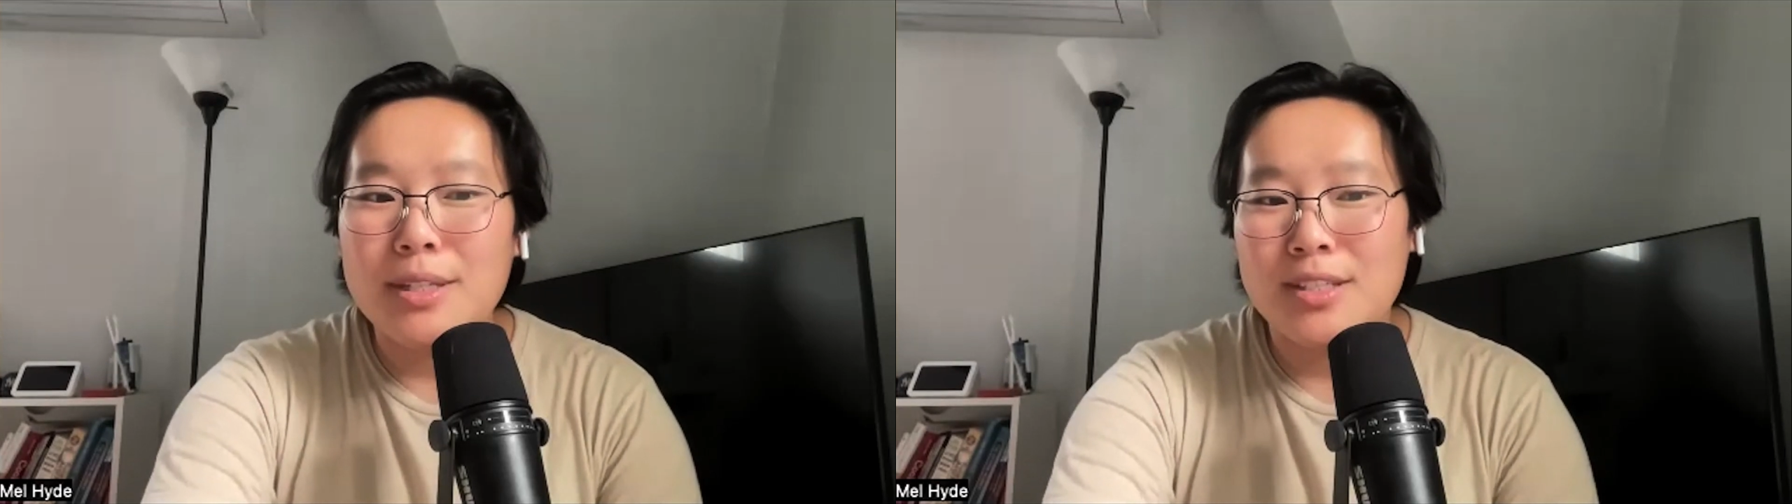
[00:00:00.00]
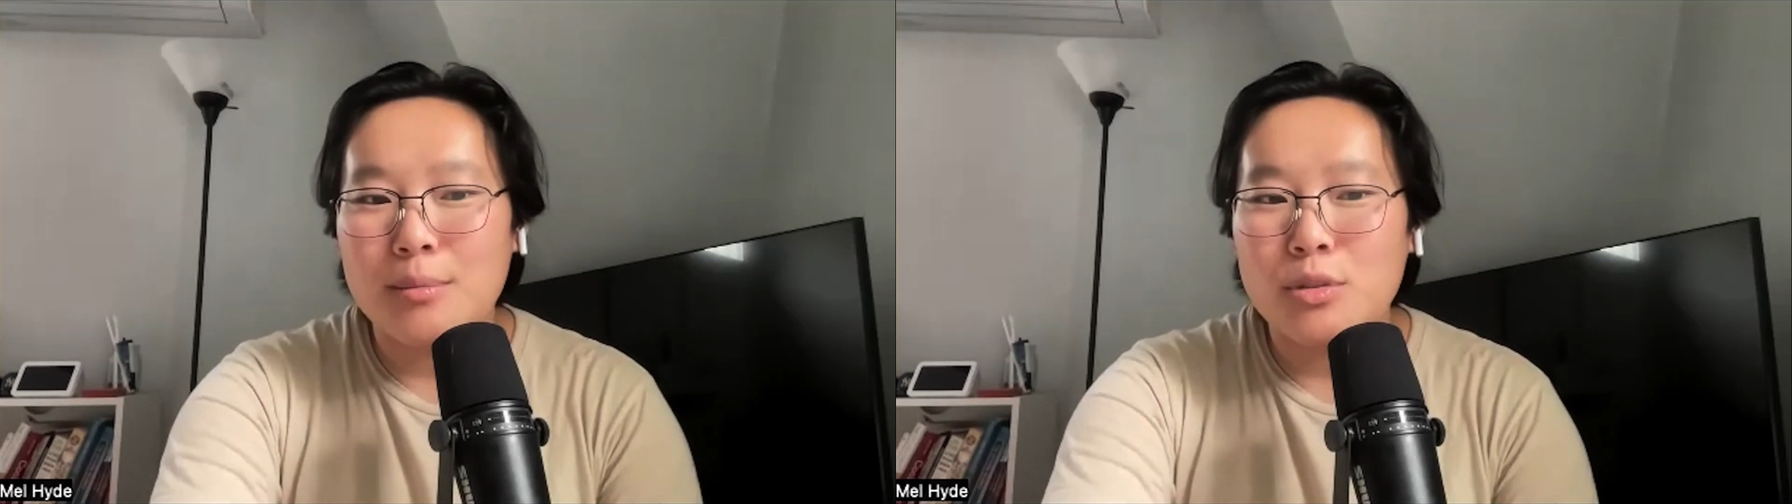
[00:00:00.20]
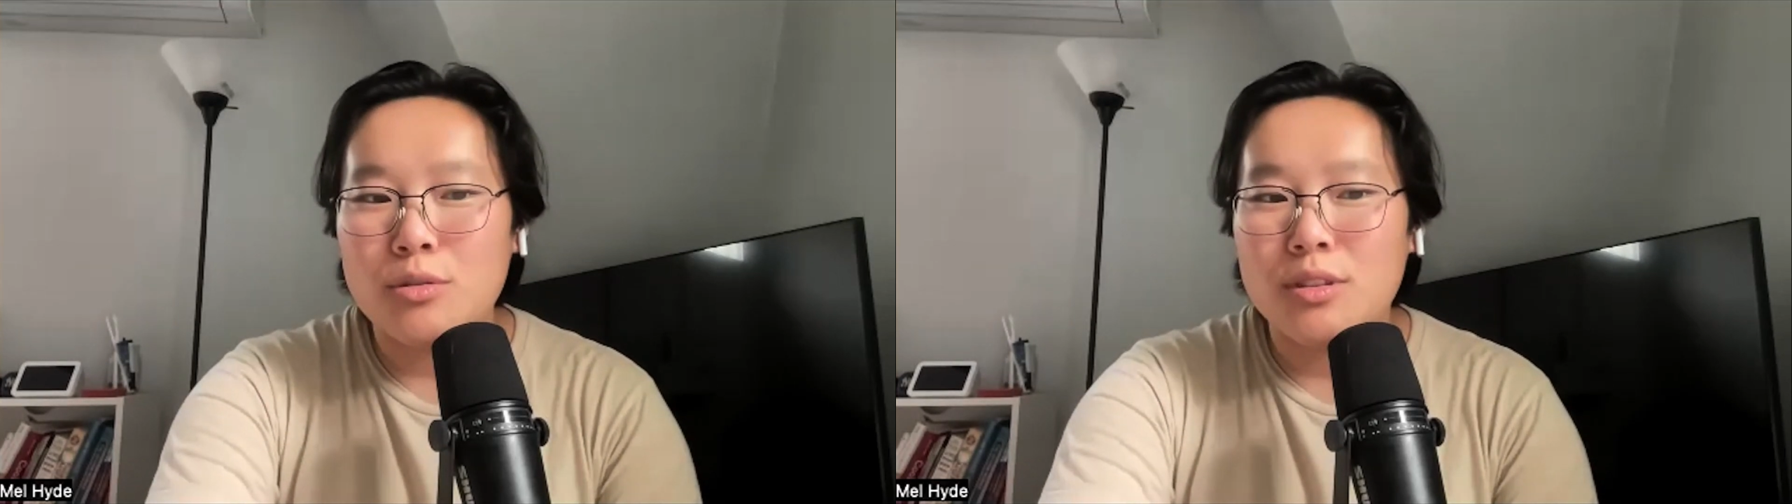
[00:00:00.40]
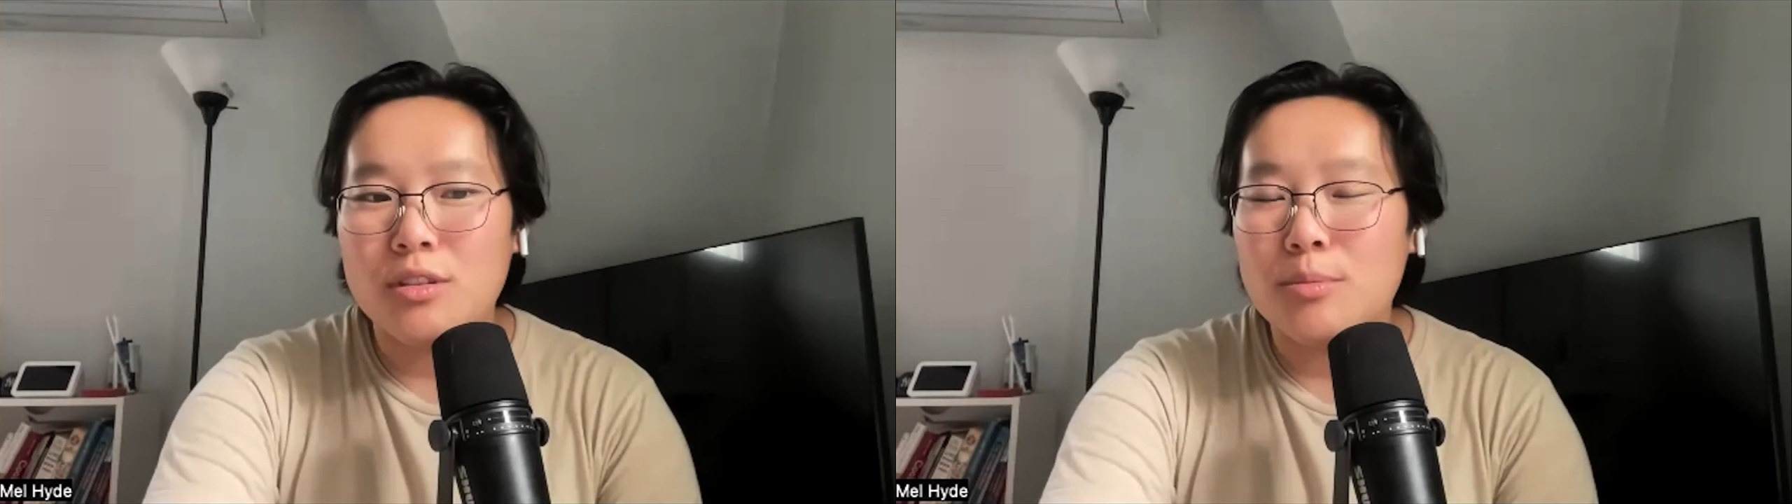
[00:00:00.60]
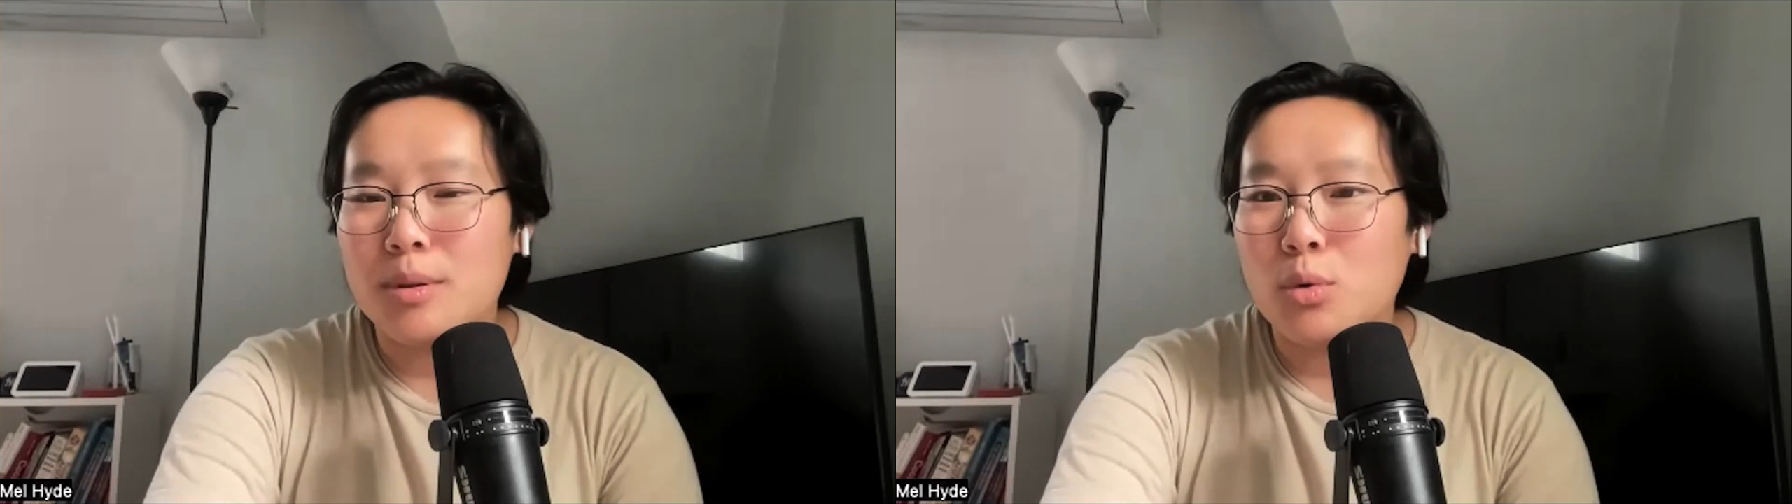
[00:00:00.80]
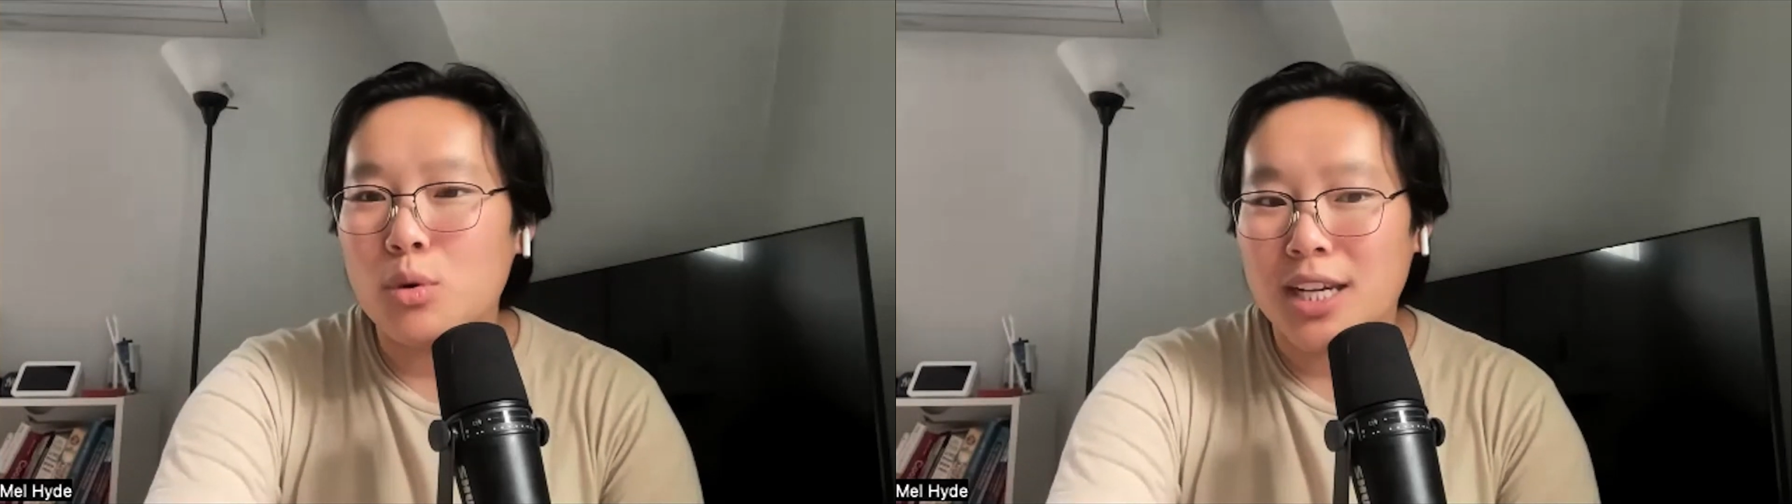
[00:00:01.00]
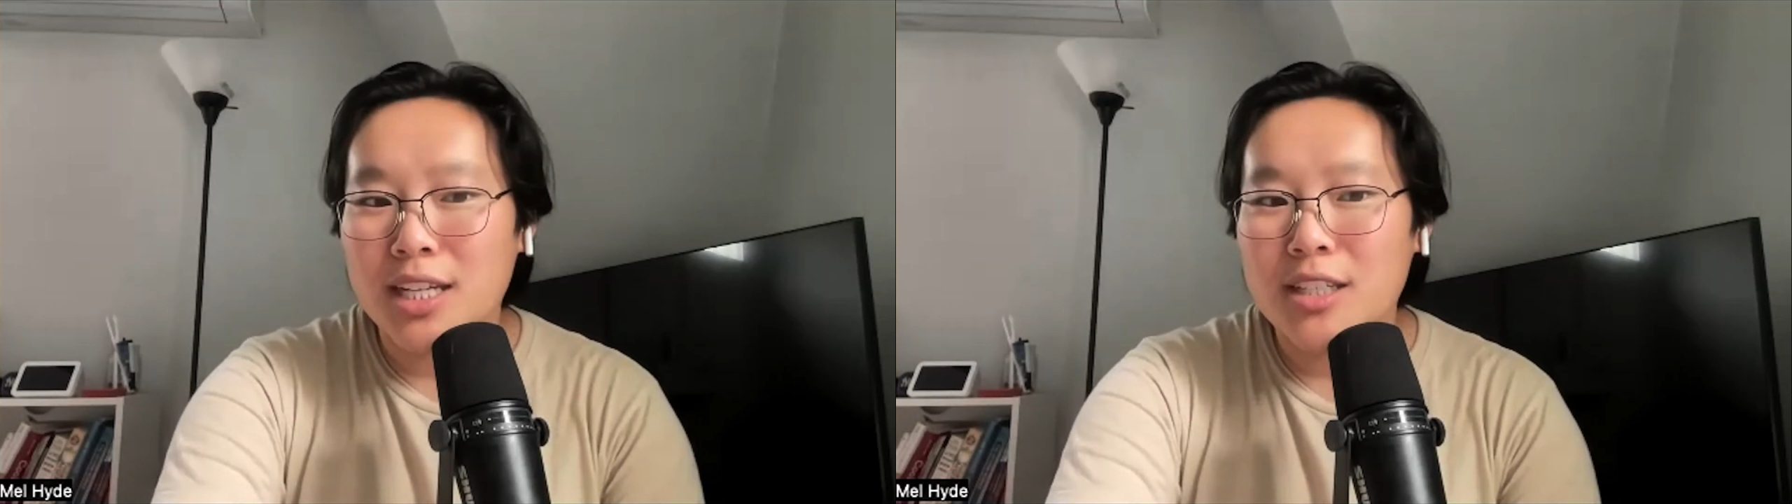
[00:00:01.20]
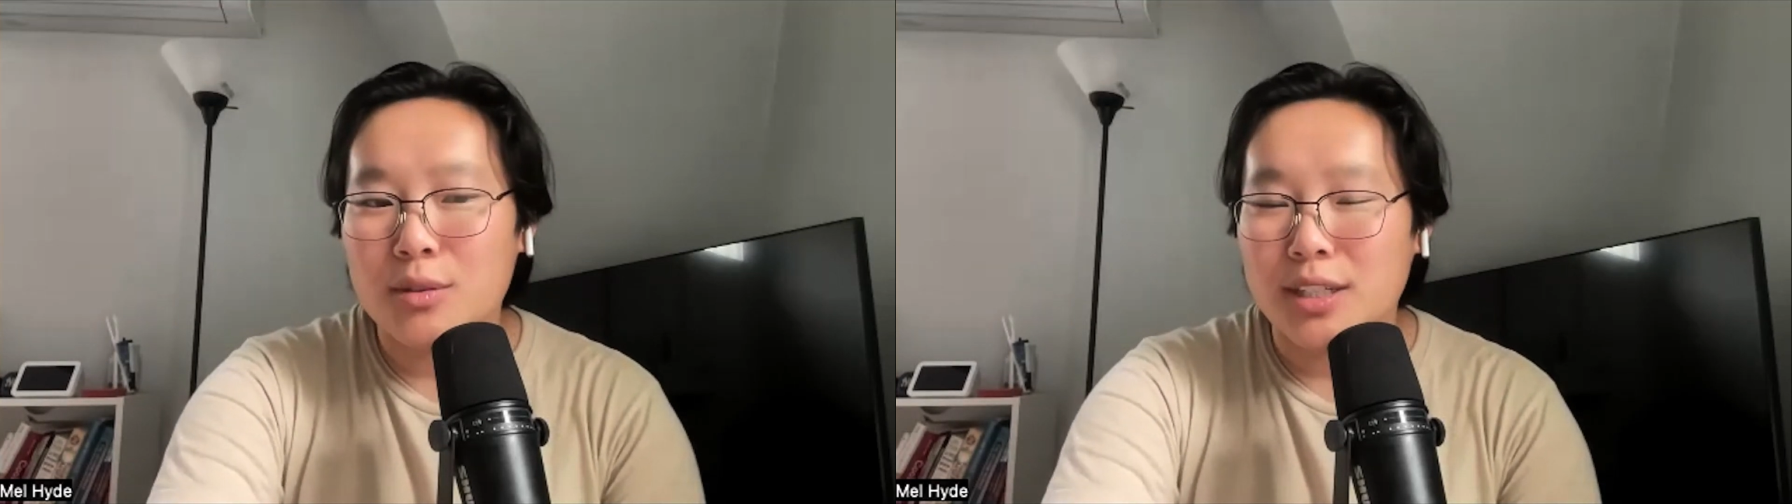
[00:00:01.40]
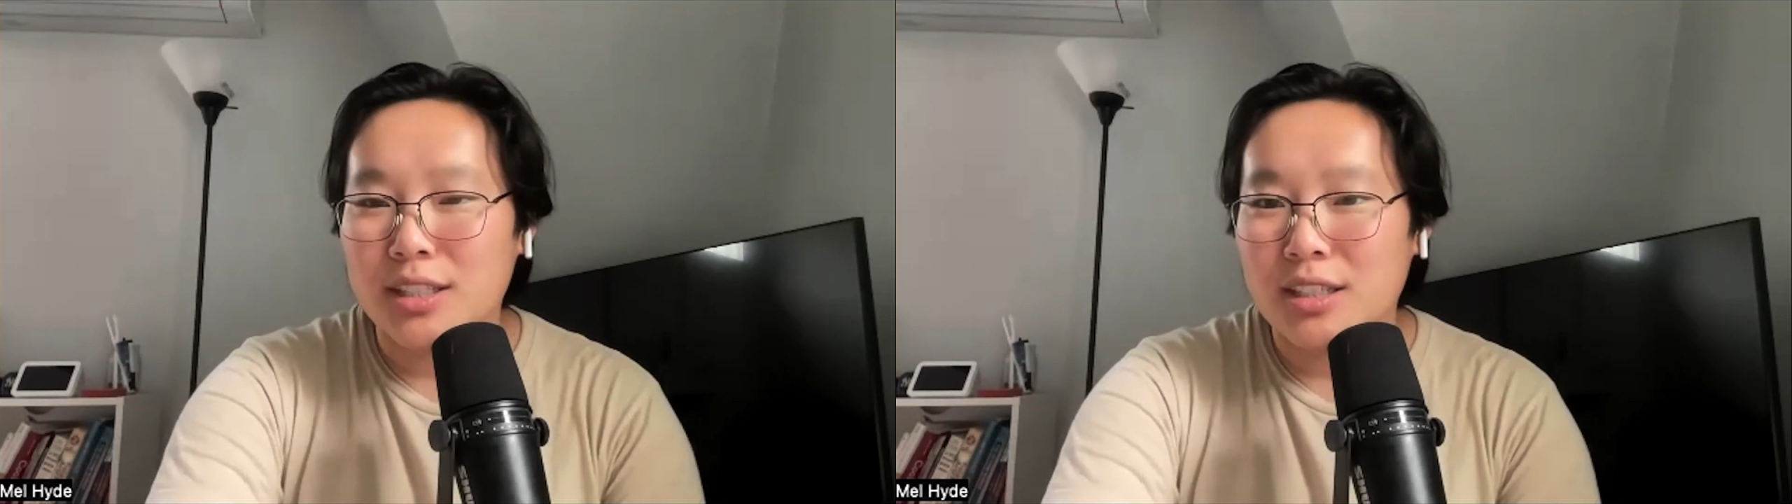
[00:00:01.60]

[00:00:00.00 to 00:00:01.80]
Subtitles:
someone who's a little bit more ignorant